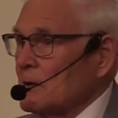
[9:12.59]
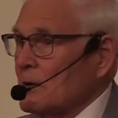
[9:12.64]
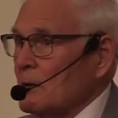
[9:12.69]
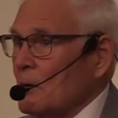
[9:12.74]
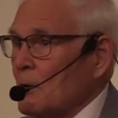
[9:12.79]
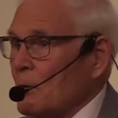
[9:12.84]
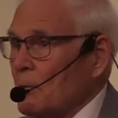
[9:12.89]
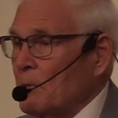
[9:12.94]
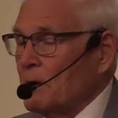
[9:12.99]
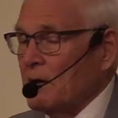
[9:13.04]

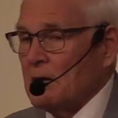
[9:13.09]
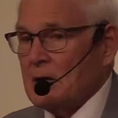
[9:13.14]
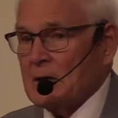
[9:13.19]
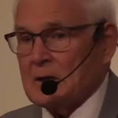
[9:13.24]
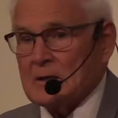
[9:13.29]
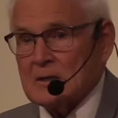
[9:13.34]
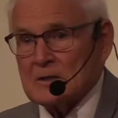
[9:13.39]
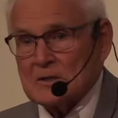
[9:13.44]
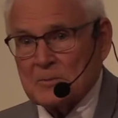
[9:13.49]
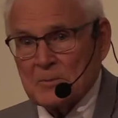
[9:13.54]

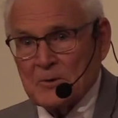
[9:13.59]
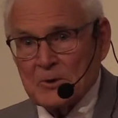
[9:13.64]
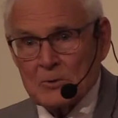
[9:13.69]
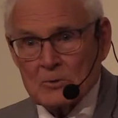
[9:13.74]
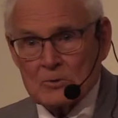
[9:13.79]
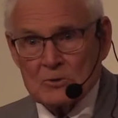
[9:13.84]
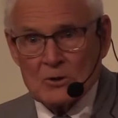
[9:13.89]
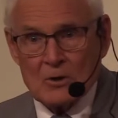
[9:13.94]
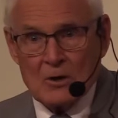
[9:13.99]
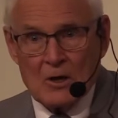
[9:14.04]
Obeying his
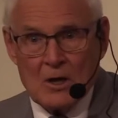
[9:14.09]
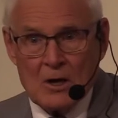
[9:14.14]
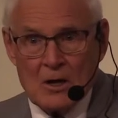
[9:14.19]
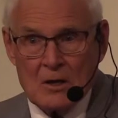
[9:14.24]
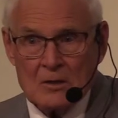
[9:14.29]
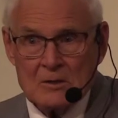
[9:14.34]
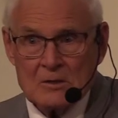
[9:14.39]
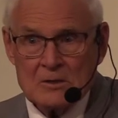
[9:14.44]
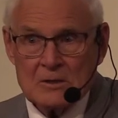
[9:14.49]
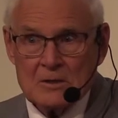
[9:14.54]
spiritual
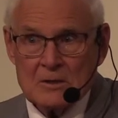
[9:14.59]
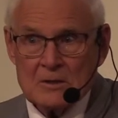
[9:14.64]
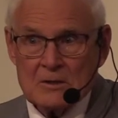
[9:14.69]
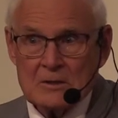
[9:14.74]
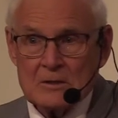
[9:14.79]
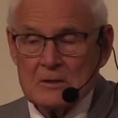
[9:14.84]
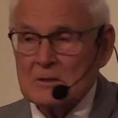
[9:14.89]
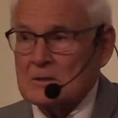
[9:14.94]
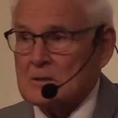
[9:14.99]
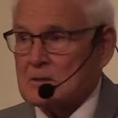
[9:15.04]
laws
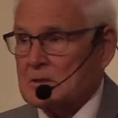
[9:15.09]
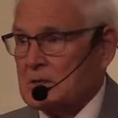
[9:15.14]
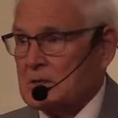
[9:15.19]
is the